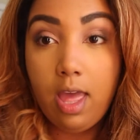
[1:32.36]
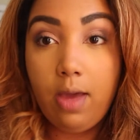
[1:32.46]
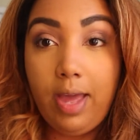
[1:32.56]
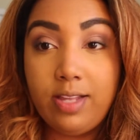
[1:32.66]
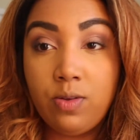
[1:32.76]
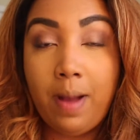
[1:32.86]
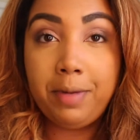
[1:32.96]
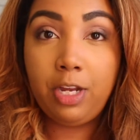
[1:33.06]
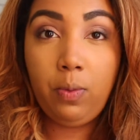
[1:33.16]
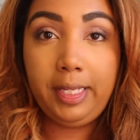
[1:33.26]
Okay, so I'm
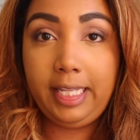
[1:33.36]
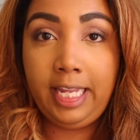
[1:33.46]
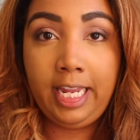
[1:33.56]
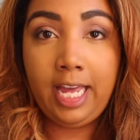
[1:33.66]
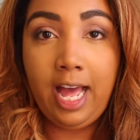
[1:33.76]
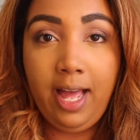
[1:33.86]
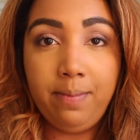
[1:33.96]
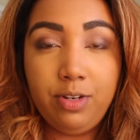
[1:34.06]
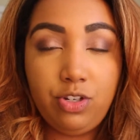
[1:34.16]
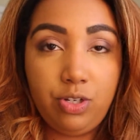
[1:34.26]
gonna quickly
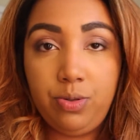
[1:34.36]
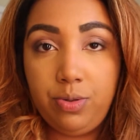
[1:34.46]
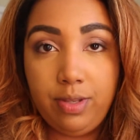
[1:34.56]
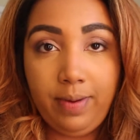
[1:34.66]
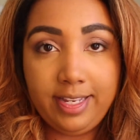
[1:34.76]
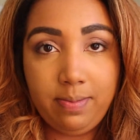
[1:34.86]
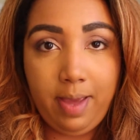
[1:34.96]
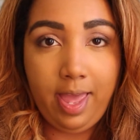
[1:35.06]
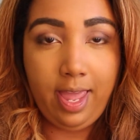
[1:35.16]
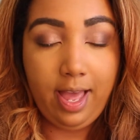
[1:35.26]
do the rest of
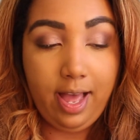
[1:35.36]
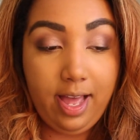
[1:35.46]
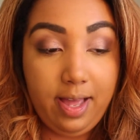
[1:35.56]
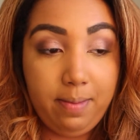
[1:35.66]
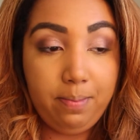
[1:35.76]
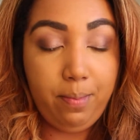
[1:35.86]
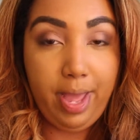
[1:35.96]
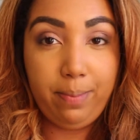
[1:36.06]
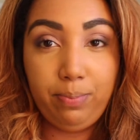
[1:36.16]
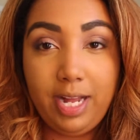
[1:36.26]
my
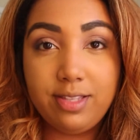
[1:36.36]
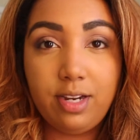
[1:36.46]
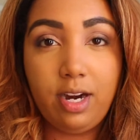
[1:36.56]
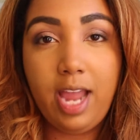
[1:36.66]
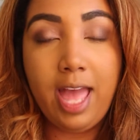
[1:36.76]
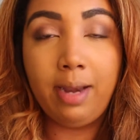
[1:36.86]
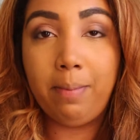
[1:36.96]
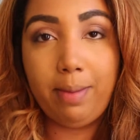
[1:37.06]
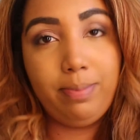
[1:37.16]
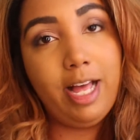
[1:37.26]
my bronzer and
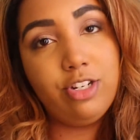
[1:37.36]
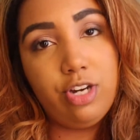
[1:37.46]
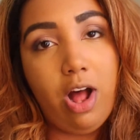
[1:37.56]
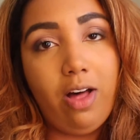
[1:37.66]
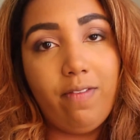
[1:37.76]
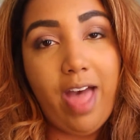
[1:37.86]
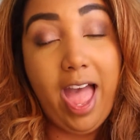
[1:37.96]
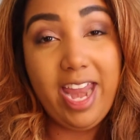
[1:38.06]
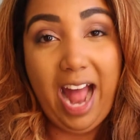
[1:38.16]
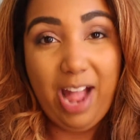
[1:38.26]
my blush and all of
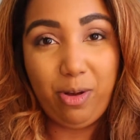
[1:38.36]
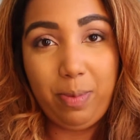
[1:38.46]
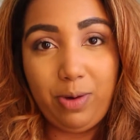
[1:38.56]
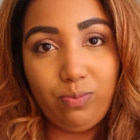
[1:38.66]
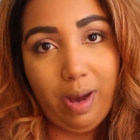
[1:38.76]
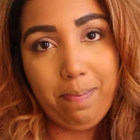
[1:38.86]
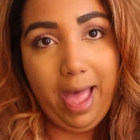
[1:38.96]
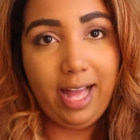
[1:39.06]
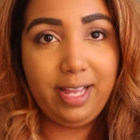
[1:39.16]
that, and I will be right back.